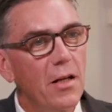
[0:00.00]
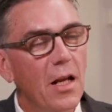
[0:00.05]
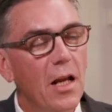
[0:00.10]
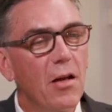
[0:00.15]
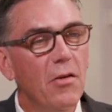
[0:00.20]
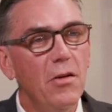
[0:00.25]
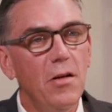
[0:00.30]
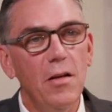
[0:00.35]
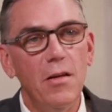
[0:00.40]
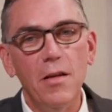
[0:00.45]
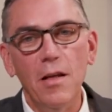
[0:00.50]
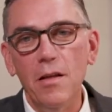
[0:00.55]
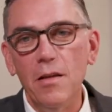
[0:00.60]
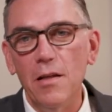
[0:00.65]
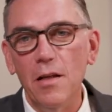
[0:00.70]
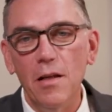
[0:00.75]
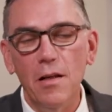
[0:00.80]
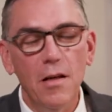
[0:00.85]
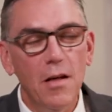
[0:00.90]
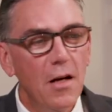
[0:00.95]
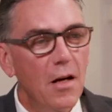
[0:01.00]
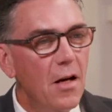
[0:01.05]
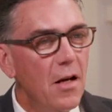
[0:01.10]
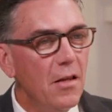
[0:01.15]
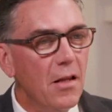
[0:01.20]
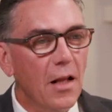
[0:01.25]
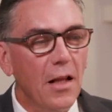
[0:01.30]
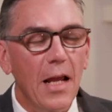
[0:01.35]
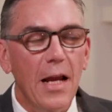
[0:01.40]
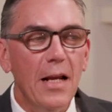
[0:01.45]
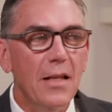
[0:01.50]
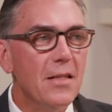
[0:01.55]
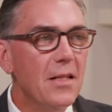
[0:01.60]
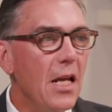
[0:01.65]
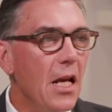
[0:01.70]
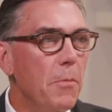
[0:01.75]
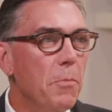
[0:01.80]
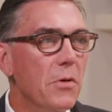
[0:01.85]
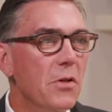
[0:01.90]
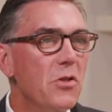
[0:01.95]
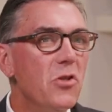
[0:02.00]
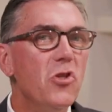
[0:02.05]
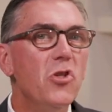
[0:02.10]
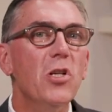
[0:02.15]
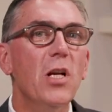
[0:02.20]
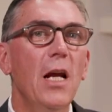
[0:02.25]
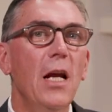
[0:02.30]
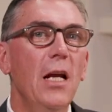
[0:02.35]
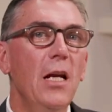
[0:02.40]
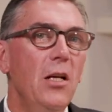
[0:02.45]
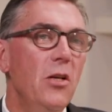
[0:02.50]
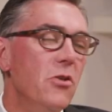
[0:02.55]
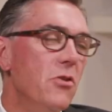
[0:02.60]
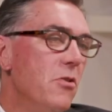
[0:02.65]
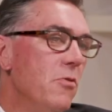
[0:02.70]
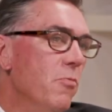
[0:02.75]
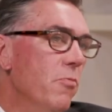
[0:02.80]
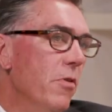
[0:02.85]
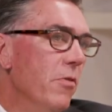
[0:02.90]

How do you think the landscape has changed